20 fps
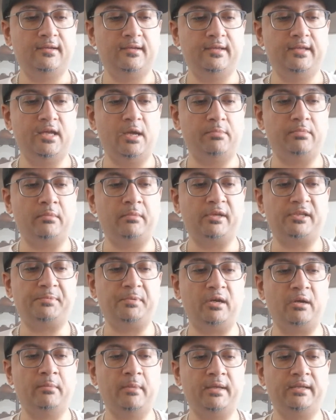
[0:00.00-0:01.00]
Yep, I'm
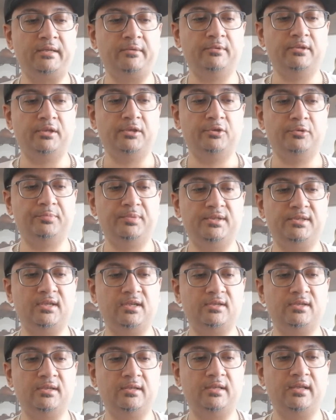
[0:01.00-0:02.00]
experimenting with a new
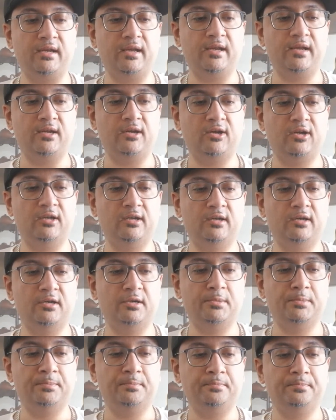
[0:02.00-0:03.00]
position today
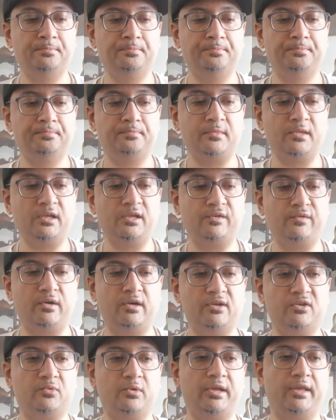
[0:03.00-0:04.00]
on as
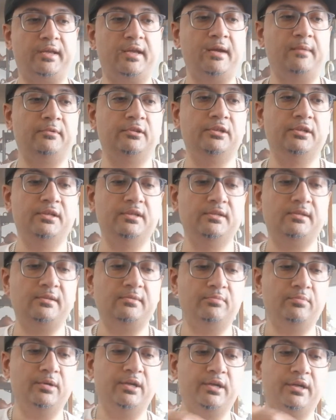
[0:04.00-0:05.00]
far as where the camera is,
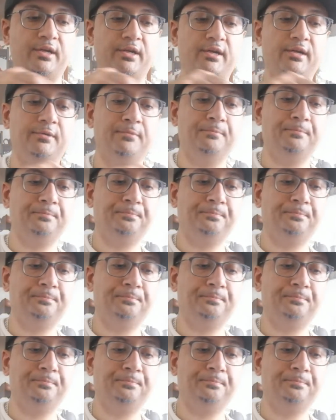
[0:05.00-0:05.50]
but